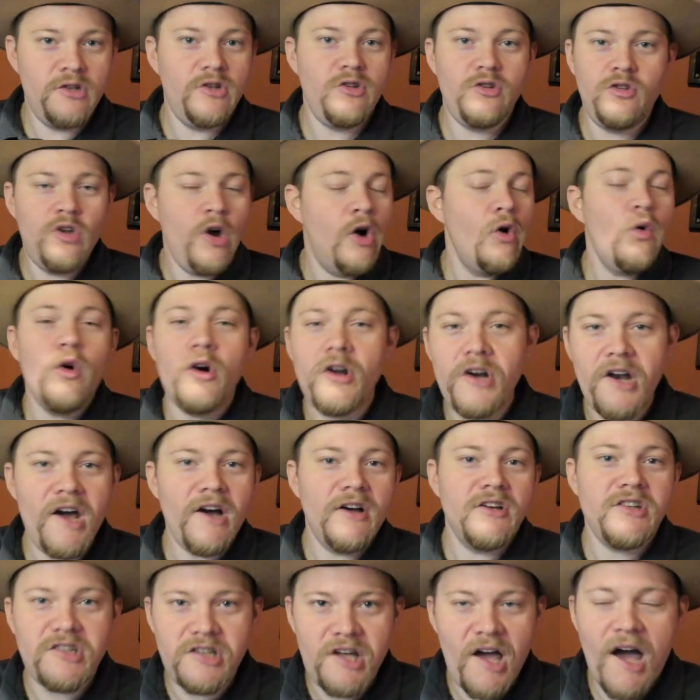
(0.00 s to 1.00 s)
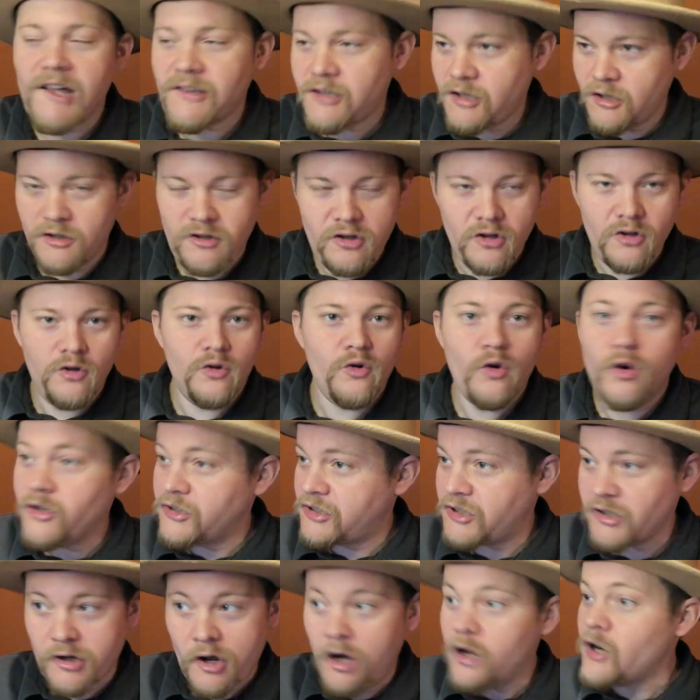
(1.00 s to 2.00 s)
No one else got to do, or
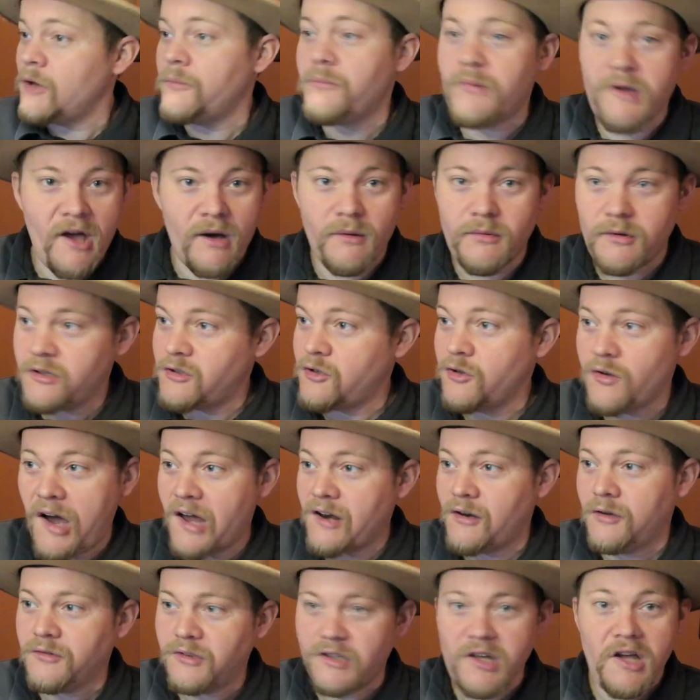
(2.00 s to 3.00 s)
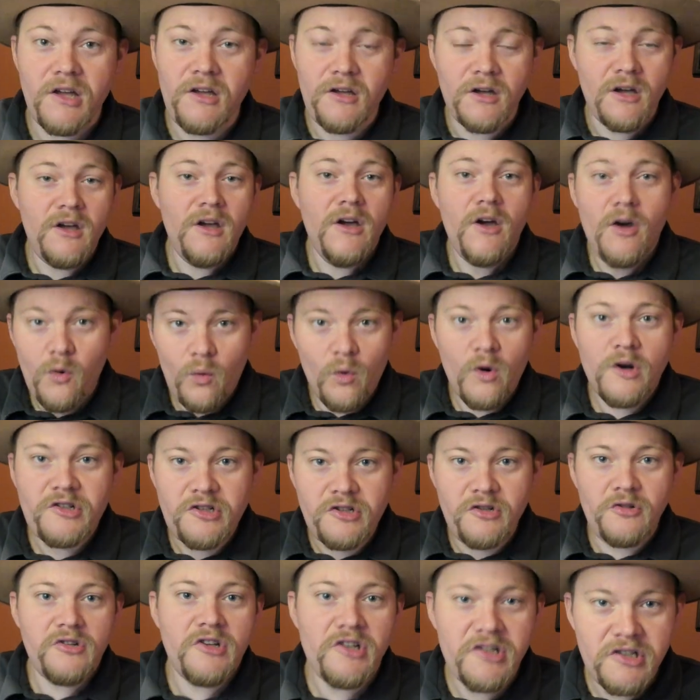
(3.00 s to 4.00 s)
is going to be able to do, I don't think, what
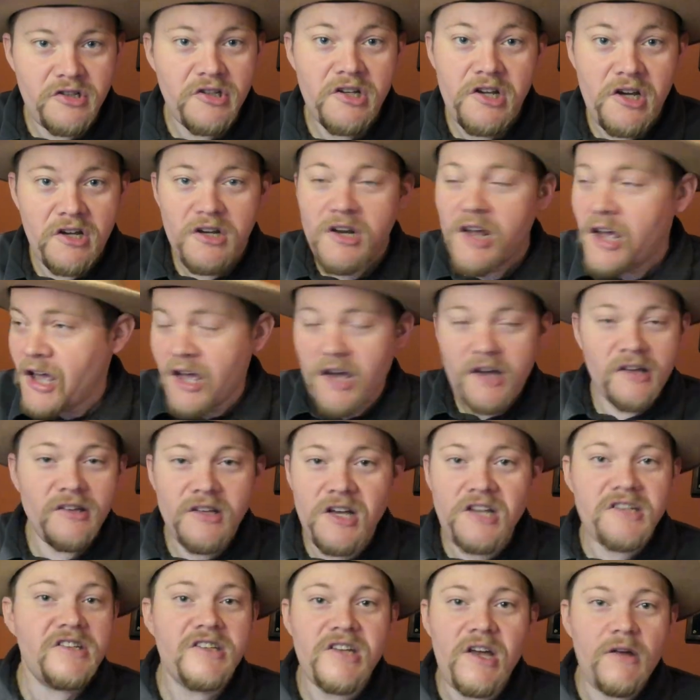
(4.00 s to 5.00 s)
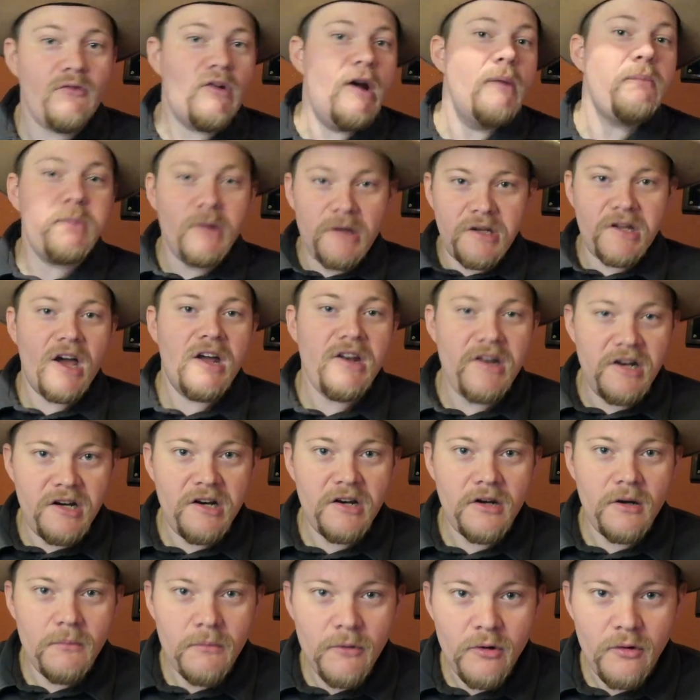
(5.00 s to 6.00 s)
you just did, unless they replicate it
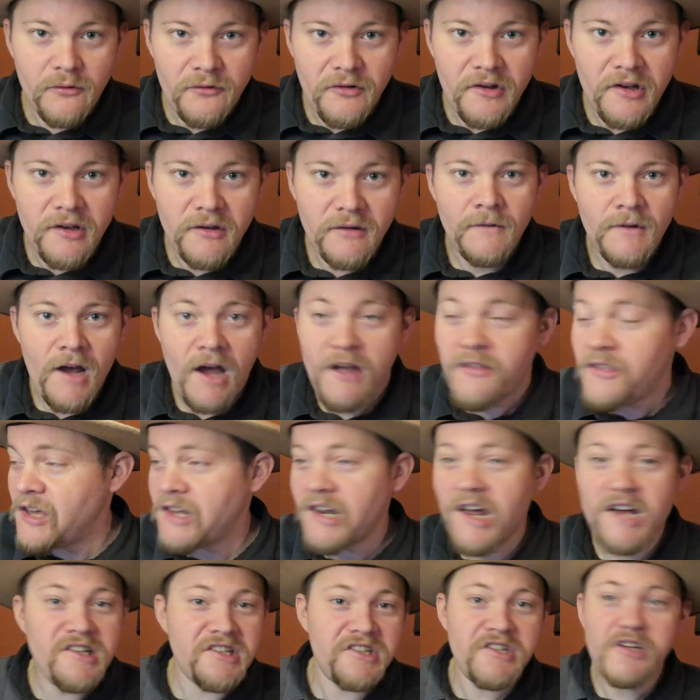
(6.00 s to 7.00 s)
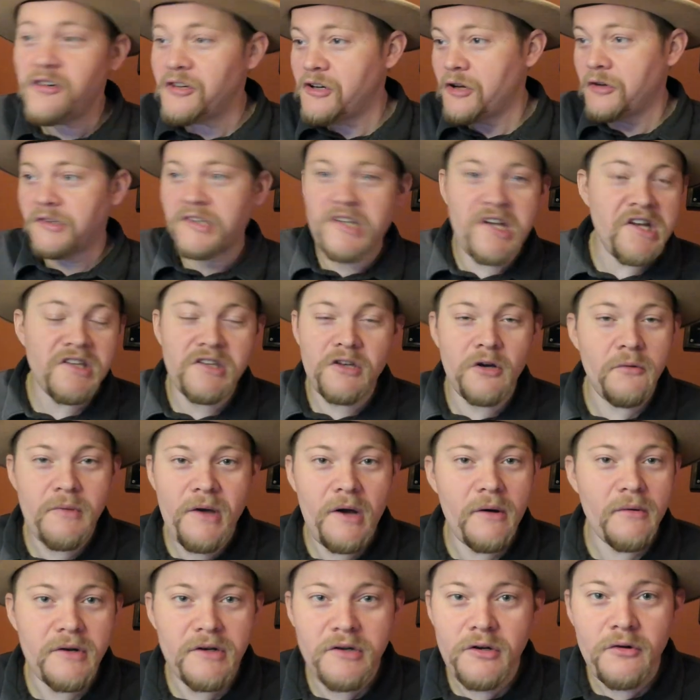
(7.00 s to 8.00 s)
in a movie. And then I still don't think they'll be
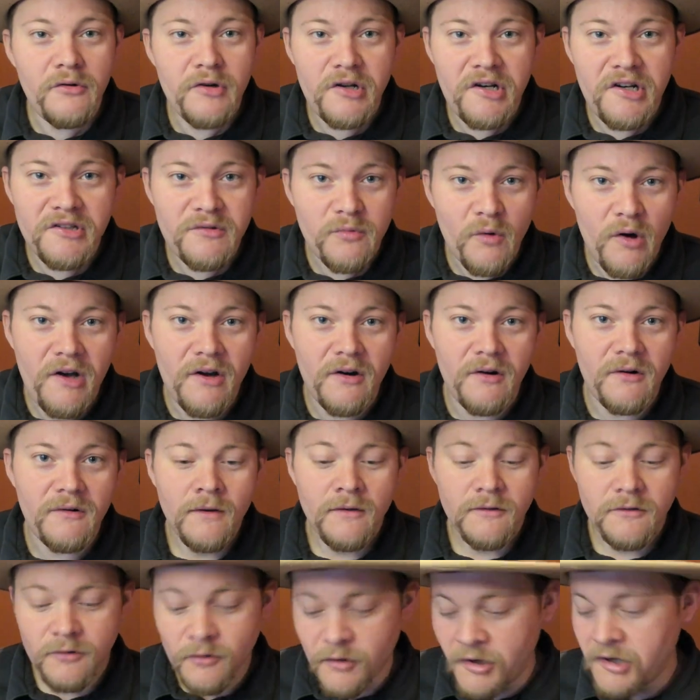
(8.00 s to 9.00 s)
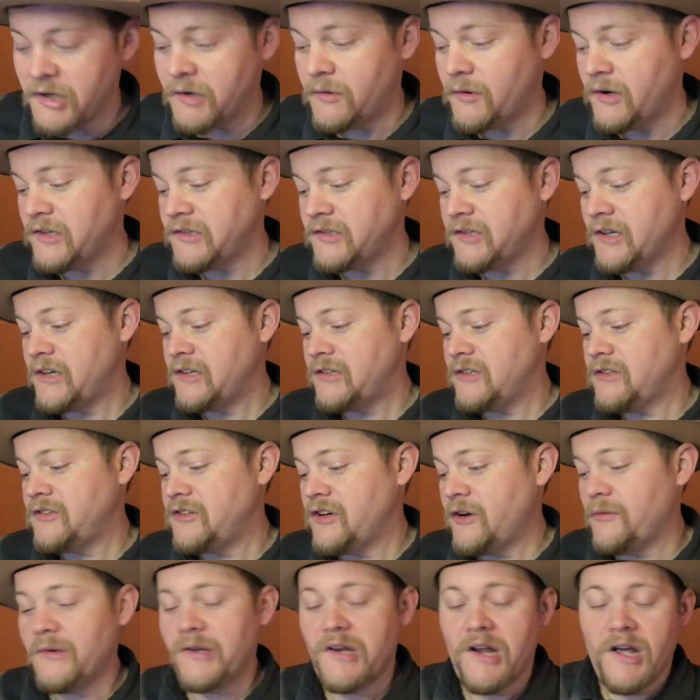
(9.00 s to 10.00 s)
able to do it as well. So anyways, ladies and
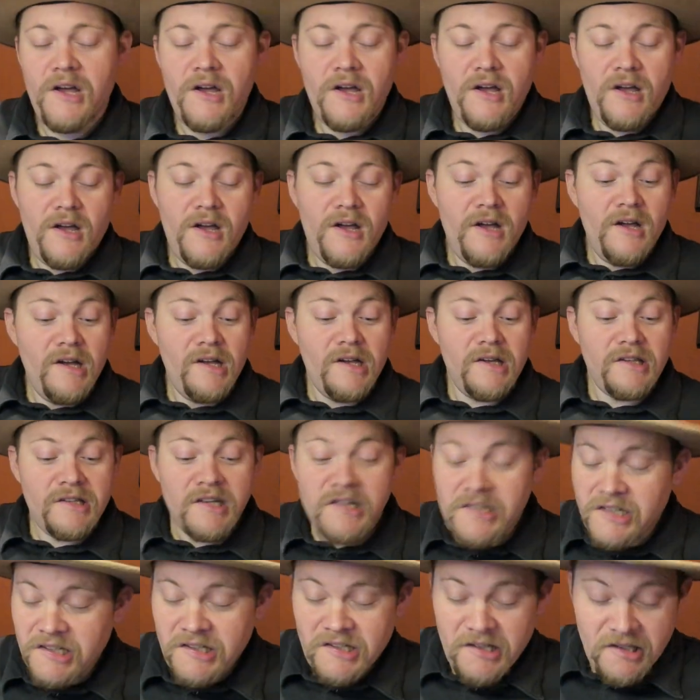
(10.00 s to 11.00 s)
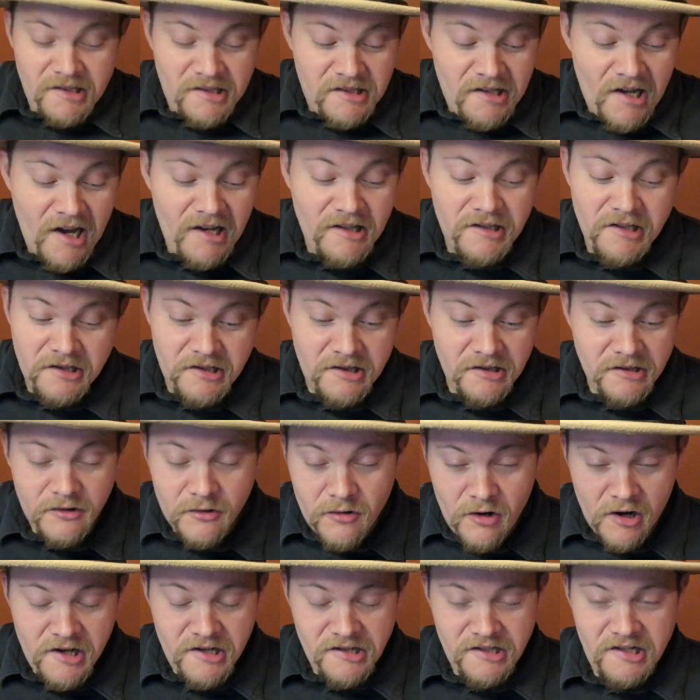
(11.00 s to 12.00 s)
gentlemen, this is insane. This is
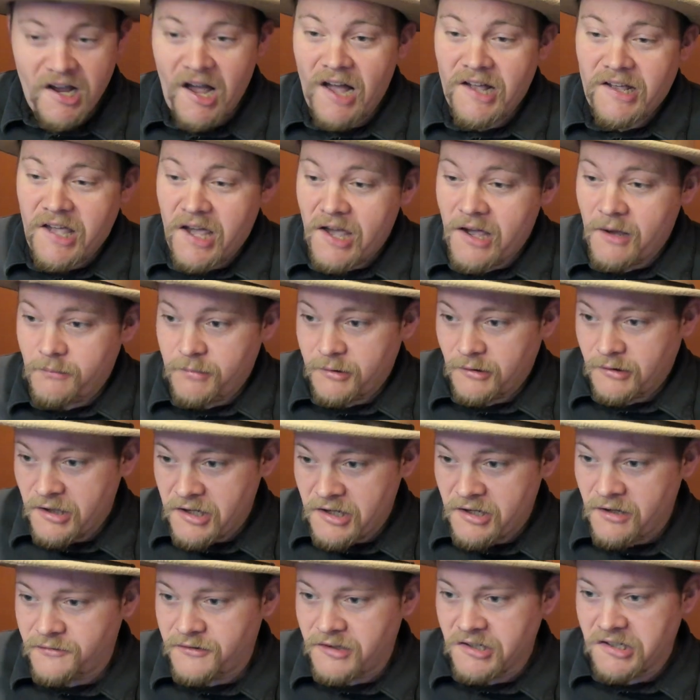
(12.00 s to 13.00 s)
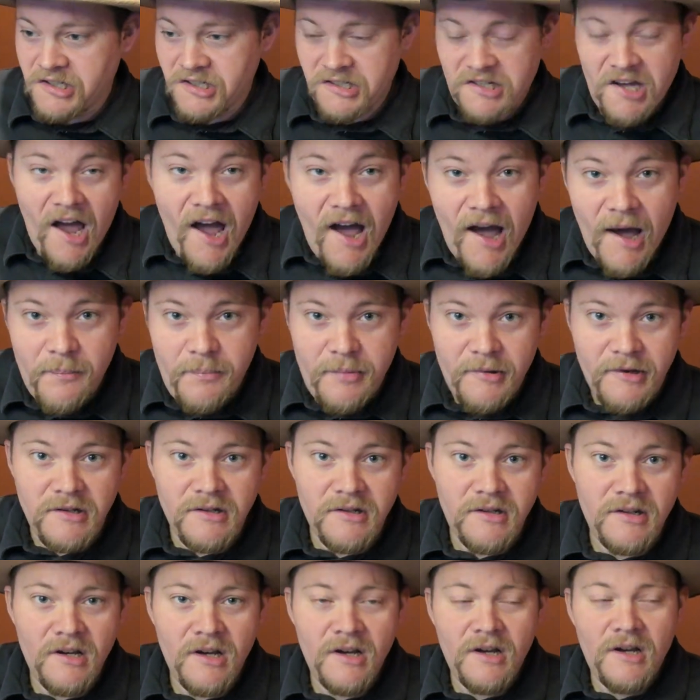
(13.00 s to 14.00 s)
crazy. I can't believe this has
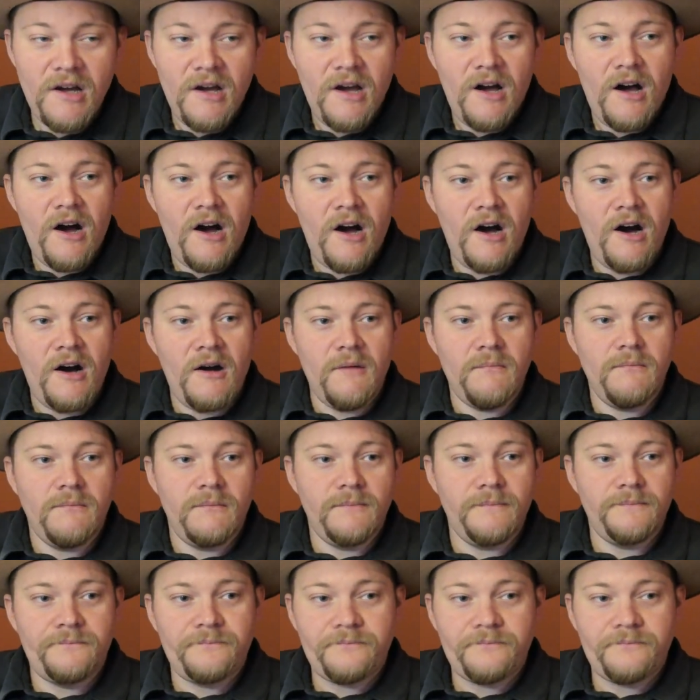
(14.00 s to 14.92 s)
happened. Um,